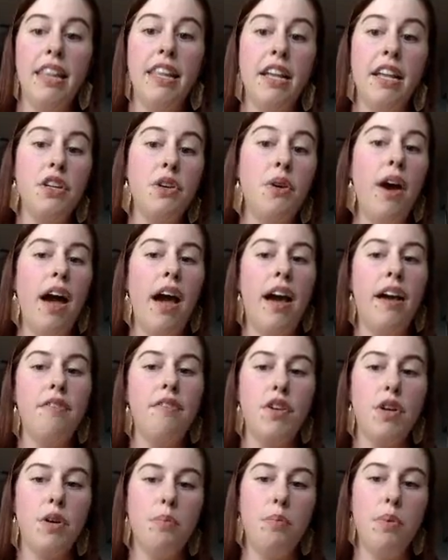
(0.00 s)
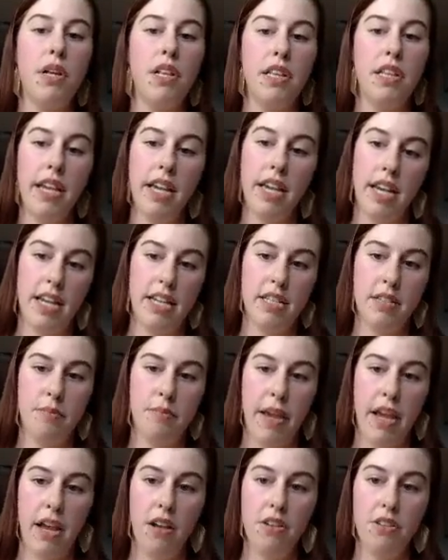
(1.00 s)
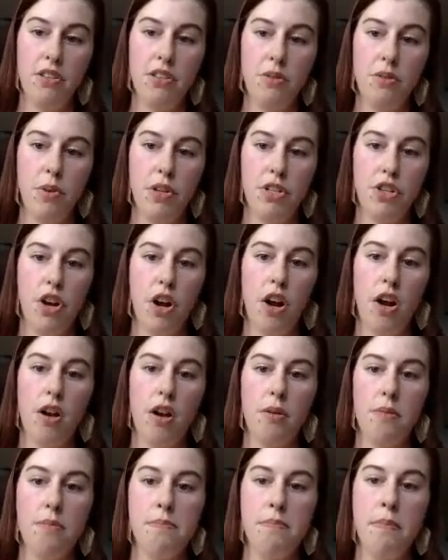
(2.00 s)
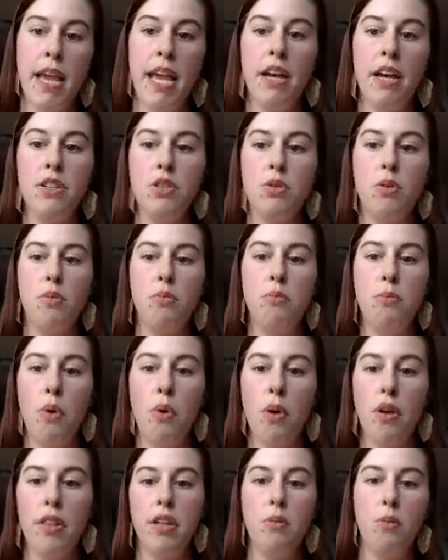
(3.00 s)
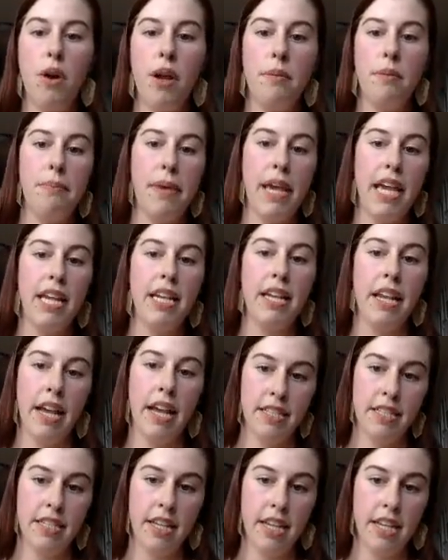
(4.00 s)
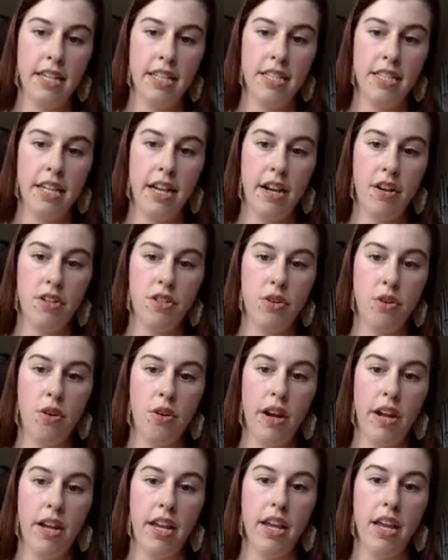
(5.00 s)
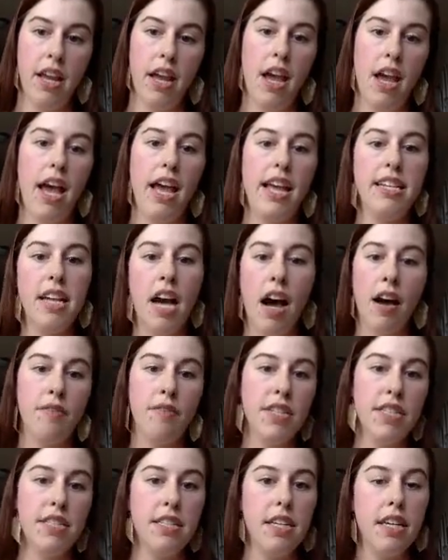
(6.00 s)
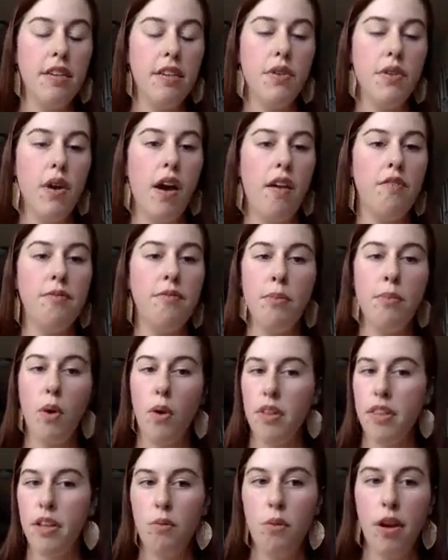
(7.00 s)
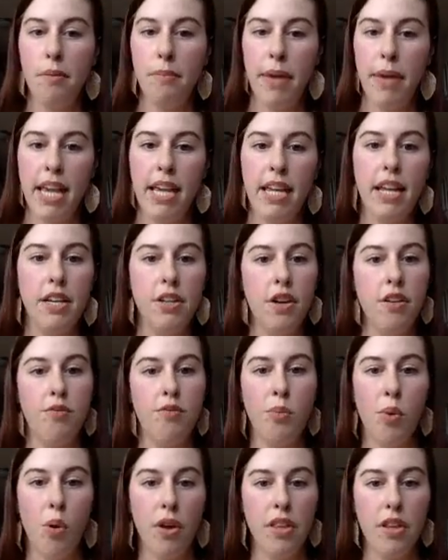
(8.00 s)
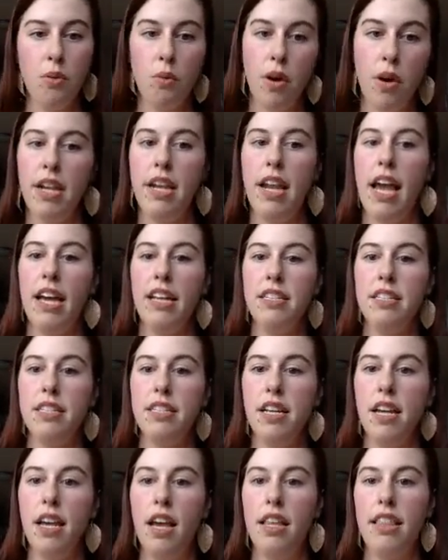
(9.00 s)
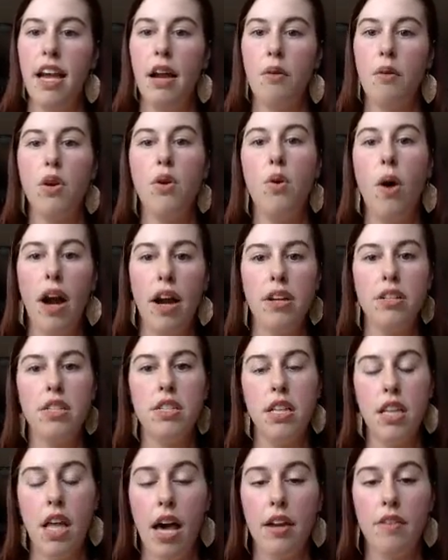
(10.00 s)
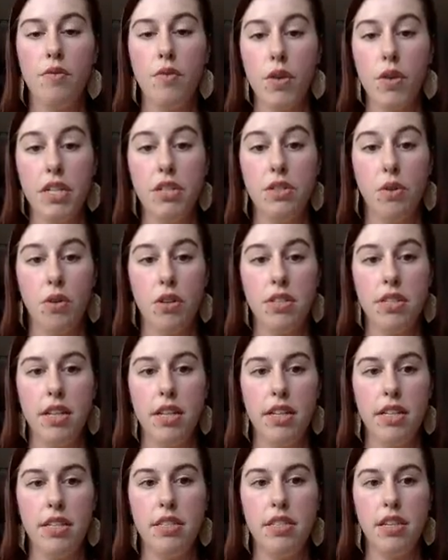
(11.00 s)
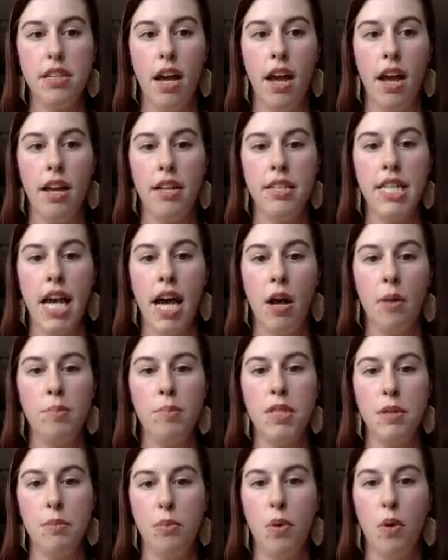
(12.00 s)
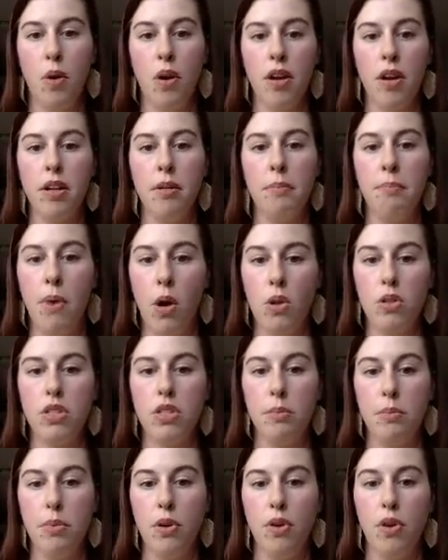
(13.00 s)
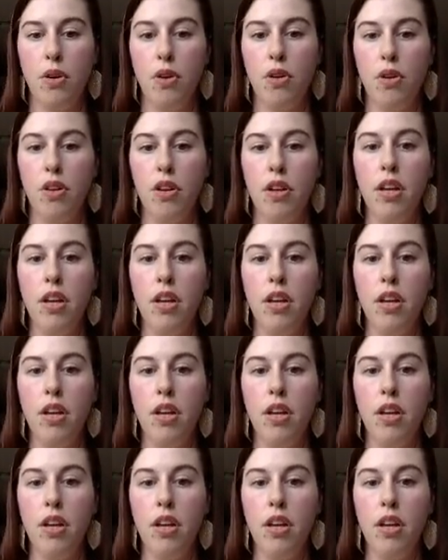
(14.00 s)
then you have your polygynous males, which are males with more than one mate nesting in his territory. And obviously, if you have more than one mate and you have more than one nest, that requires a lot of resources to help support multiple